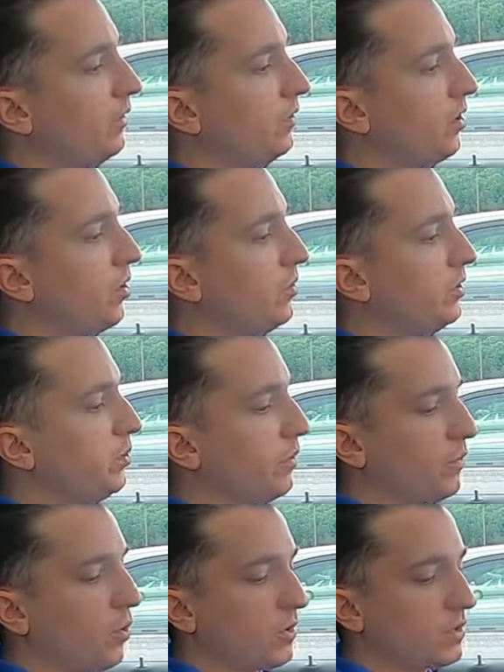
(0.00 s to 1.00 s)
So you,
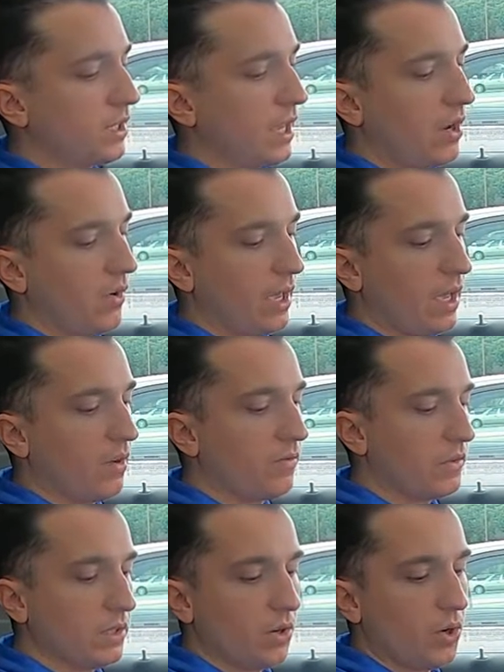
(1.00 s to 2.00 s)
of course, now
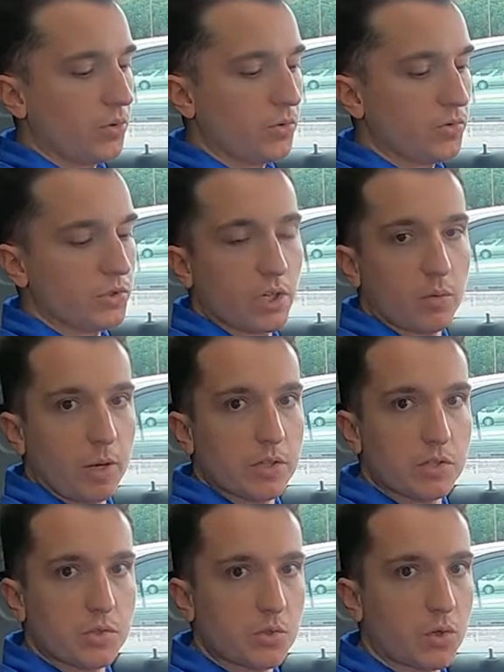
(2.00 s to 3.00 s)
have the all-new
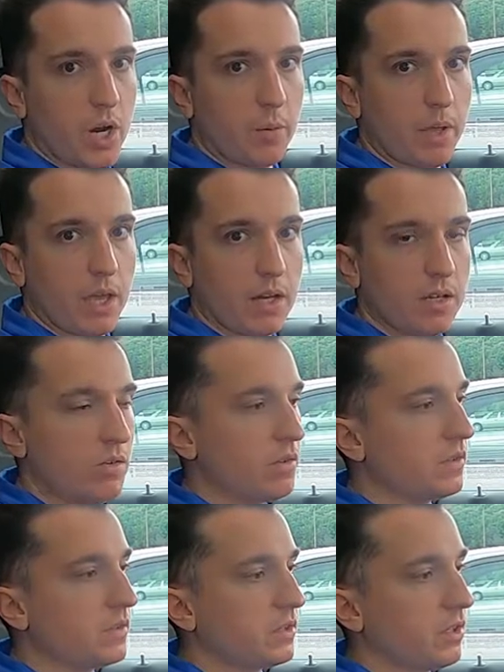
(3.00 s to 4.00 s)
generation trackpad pad here
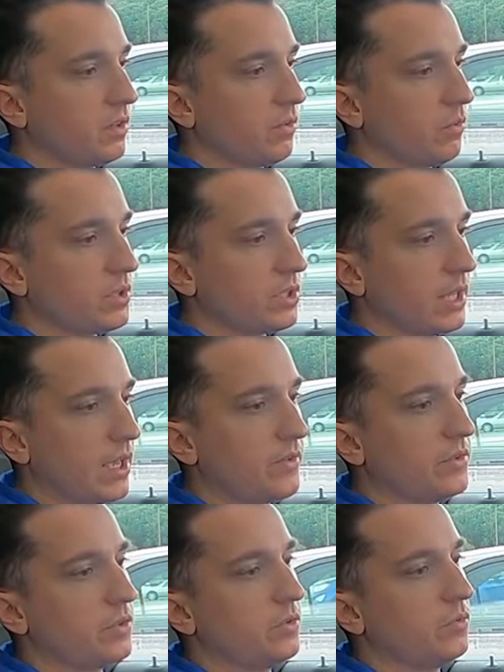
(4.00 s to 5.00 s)
in the center, which
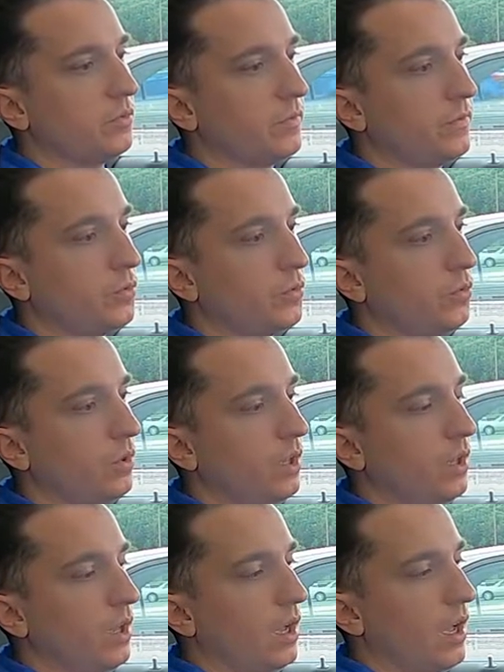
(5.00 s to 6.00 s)
allows you full
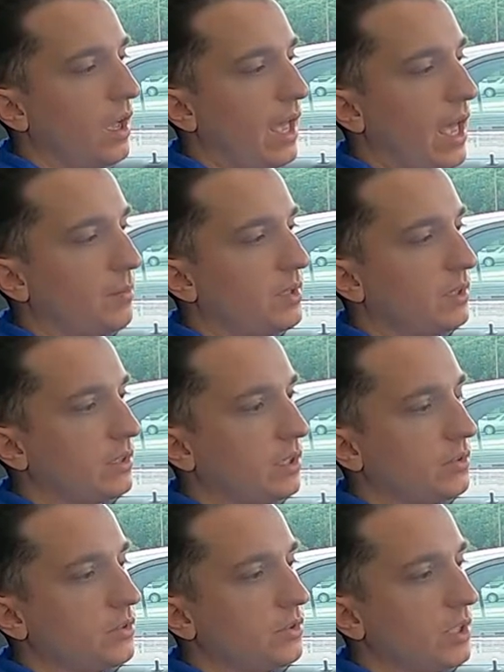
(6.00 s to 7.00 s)
uh, haptic
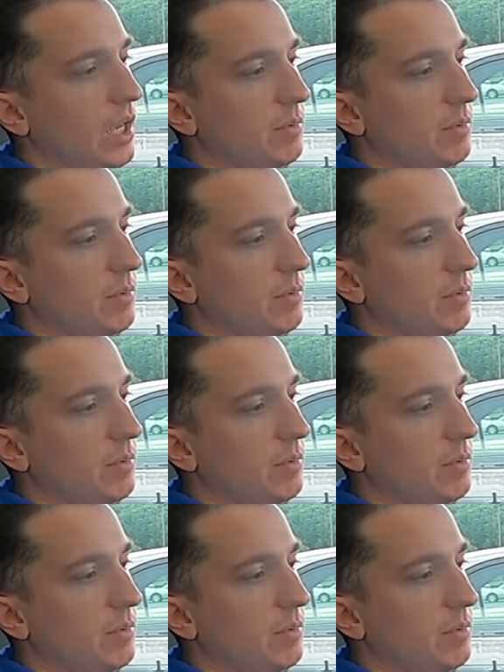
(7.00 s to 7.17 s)
touch